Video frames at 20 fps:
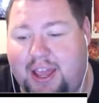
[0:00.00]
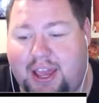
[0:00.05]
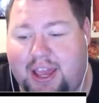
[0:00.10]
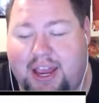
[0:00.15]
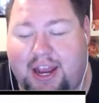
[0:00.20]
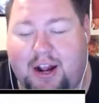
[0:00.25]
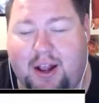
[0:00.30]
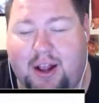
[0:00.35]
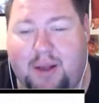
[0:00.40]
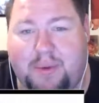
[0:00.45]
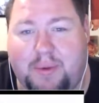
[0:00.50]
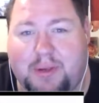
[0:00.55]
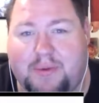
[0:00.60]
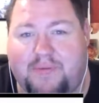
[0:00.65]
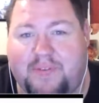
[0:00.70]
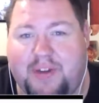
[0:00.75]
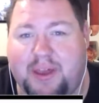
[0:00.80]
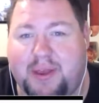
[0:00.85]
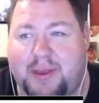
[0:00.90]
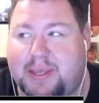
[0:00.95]
It almost
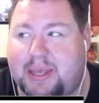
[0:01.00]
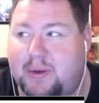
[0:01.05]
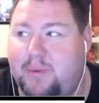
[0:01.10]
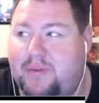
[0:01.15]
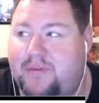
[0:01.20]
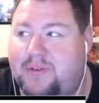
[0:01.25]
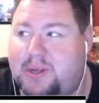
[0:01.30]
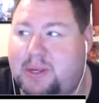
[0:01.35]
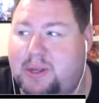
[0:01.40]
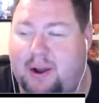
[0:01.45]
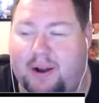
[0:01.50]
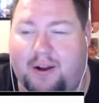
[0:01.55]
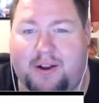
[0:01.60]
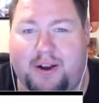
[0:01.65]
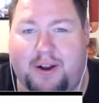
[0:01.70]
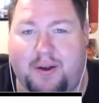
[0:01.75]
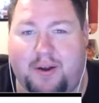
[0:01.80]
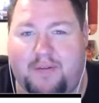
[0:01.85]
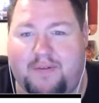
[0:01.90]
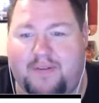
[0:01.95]
feels like we've started
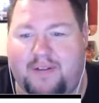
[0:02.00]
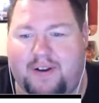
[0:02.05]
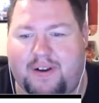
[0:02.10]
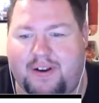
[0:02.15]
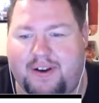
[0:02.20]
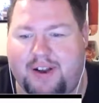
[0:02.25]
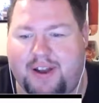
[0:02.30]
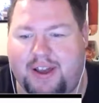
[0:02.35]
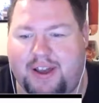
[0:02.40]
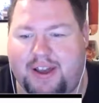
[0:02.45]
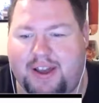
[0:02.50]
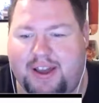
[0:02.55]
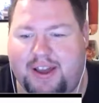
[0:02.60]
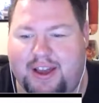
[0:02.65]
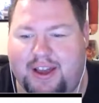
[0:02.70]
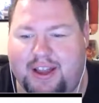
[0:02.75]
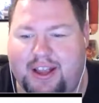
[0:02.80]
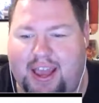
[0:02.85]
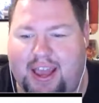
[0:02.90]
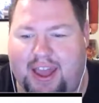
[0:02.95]
over
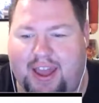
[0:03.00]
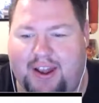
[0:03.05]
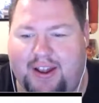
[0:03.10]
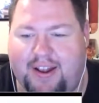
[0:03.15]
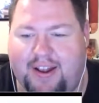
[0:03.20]
again.